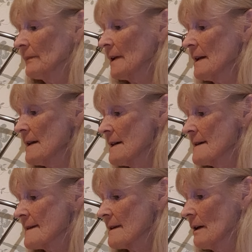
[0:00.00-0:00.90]

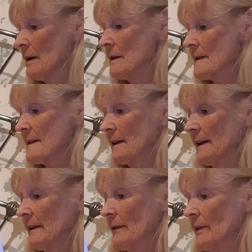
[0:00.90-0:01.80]
He's
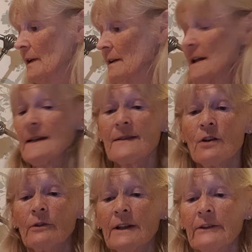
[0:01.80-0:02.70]
asking that he's
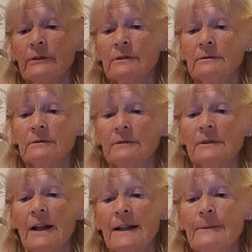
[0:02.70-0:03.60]
not given
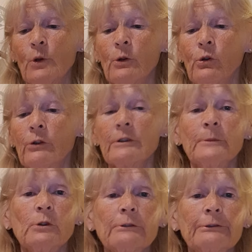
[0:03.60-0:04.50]
any more
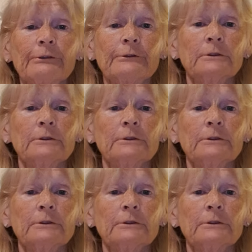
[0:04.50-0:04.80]
Oromorph.